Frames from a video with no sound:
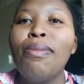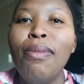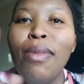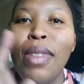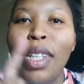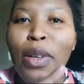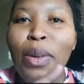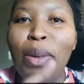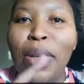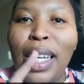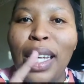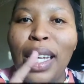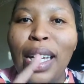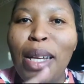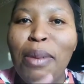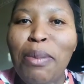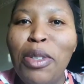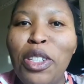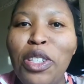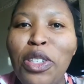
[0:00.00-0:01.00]
Okay, let me
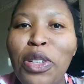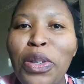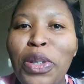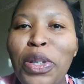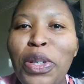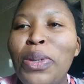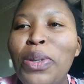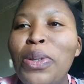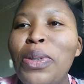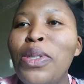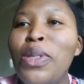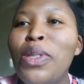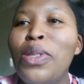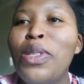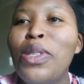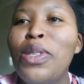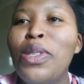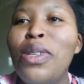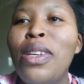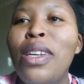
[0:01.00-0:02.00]
show you
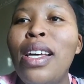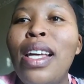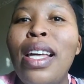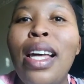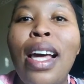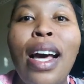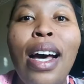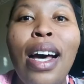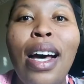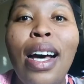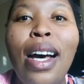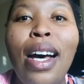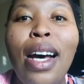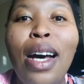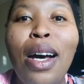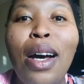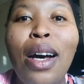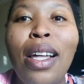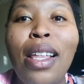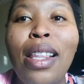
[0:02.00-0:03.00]

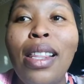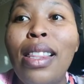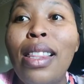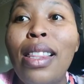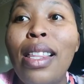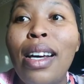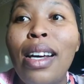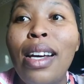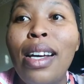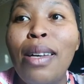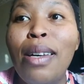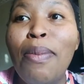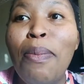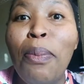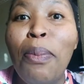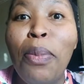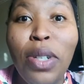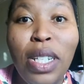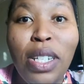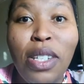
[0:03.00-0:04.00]
the
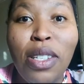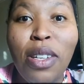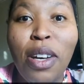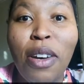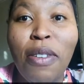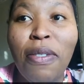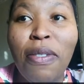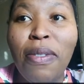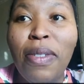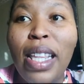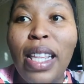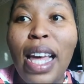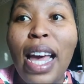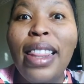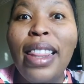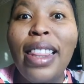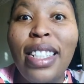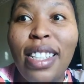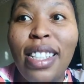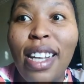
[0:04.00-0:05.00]
bodies and the
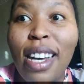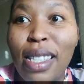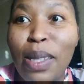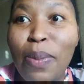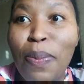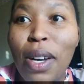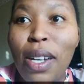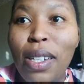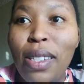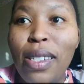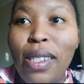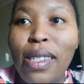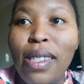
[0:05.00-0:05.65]
dots part.